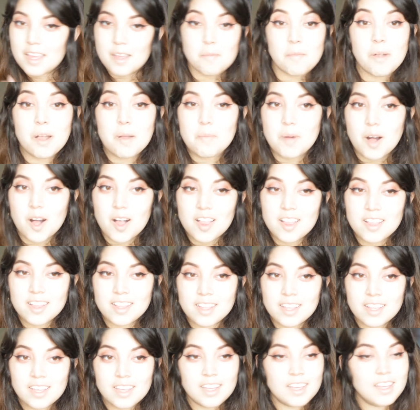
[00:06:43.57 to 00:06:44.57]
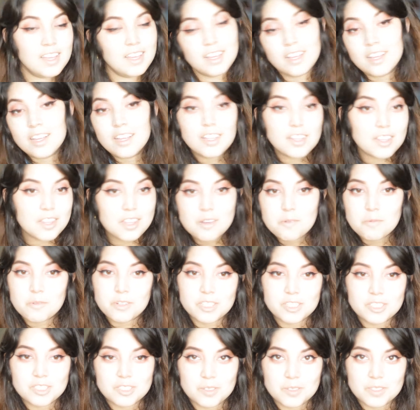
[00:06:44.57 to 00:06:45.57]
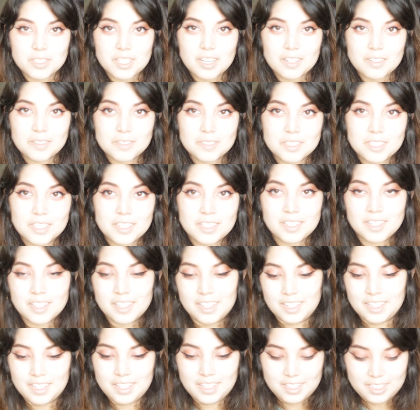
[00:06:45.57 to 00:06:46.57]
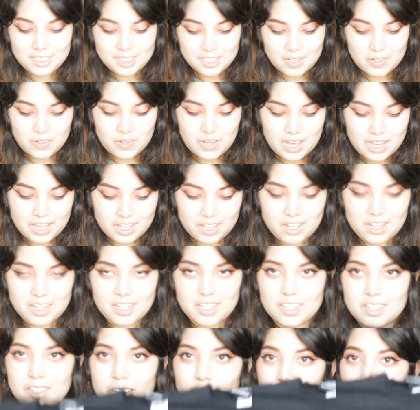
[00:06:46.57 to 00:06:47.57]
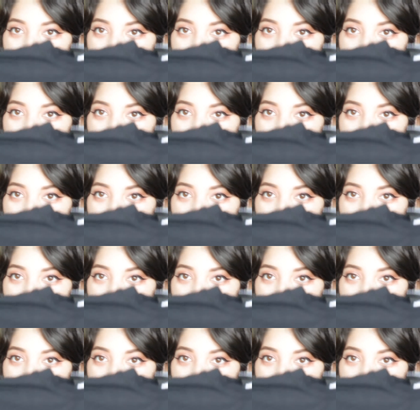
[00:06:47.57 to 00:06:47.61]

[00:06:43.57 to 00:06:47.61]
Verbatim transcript: In my mall, they weren't sold out. So I got in